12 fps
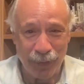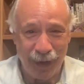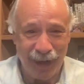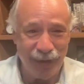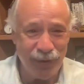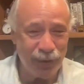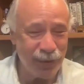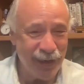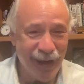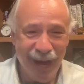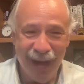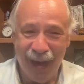range
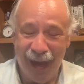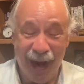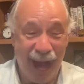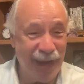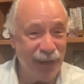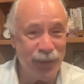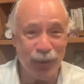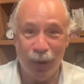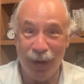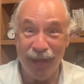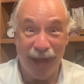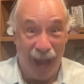and I
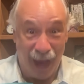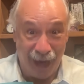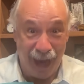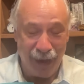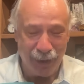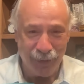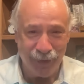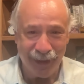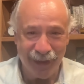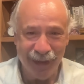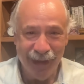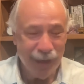enjoy the heck out of
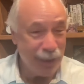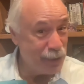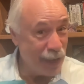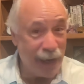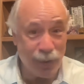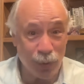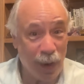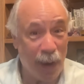it because I grew